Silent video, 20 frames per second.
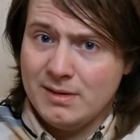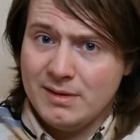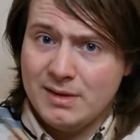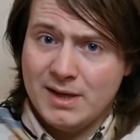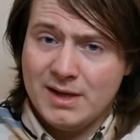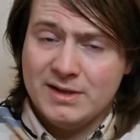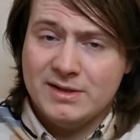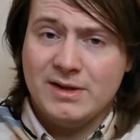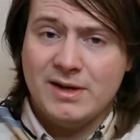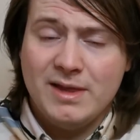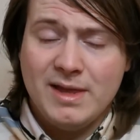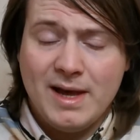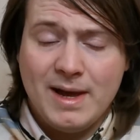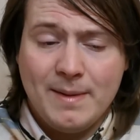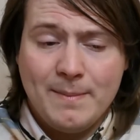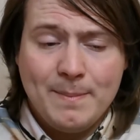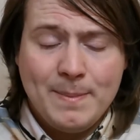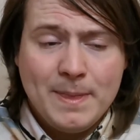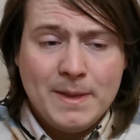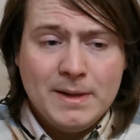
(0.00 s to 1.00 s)
things like
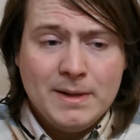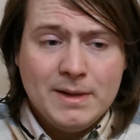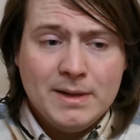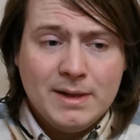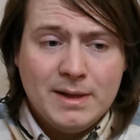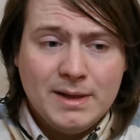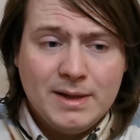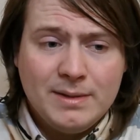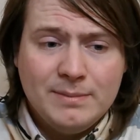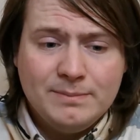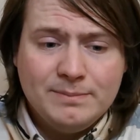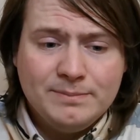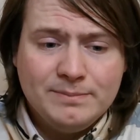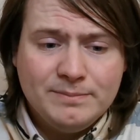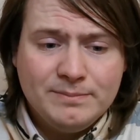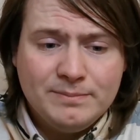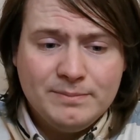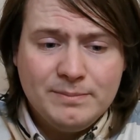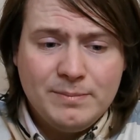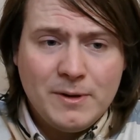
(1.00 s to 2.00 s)
that.
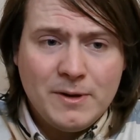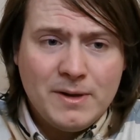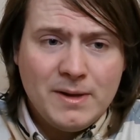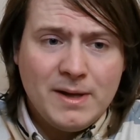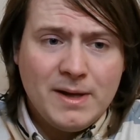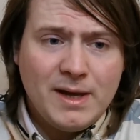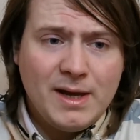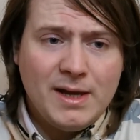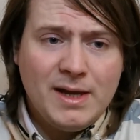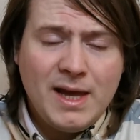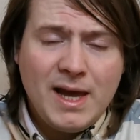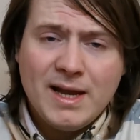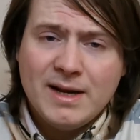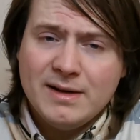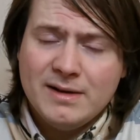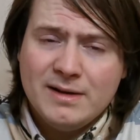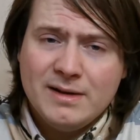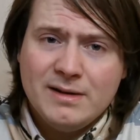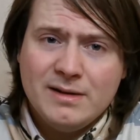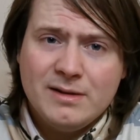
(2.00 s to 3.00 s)
But
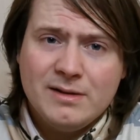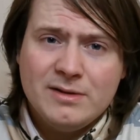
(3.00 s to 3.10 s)
again,